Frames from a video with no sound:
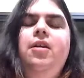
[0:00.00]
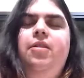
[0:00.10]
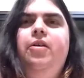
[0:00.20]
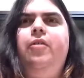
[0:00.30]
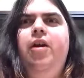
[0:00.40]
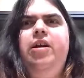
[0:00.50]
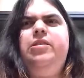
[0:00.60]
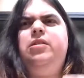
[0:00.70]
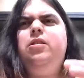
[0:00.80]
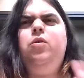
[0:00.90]
the
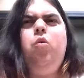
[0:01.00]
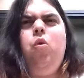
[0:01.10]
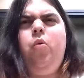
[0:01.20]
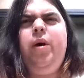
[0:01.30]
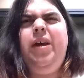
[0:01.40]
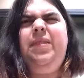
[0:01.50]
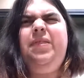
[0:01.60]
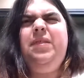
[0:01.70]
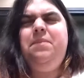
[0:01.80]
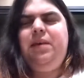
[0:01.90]
crush, the cool
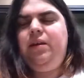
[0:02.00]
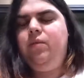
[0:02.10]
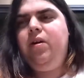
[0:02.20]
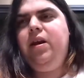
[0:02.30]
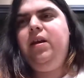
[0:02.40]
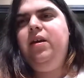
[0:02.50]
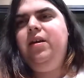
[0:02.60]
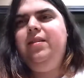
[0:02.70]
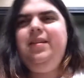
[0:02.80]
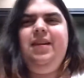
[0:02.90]
one, the mean one,
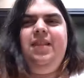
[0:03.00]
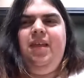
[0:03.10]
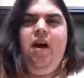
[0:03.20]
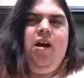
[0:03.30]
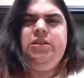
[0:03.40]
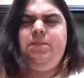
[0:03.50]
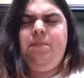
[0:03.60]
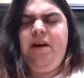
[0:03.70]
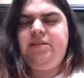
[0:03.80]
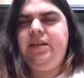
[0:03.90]
the awesome
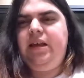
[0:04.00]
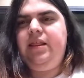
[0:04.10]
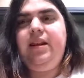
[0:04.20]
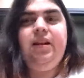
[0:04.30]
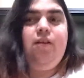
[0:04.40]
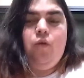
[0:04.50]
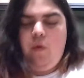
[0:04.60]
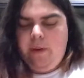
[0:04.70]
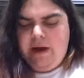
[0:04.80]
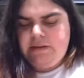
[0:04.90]
boss lady, the
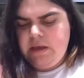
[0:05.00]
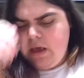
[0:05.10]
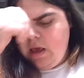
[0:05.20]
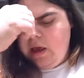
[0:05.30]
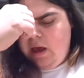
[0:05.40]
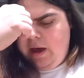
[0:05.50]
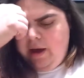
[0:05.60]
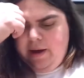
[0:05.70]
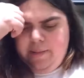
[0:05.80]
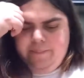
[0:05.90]
cool boss.
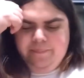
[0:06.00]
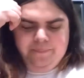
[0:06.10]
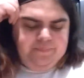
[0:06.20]
I